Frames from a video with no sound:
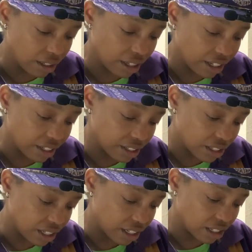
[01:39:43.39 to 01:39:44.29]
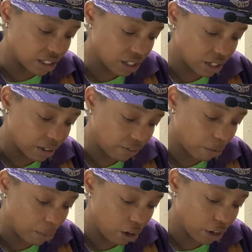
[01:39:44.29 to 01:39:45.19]
is
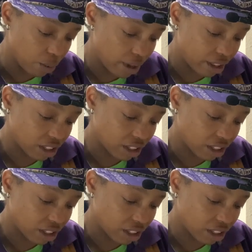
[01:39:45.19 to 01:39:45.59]
familiar with,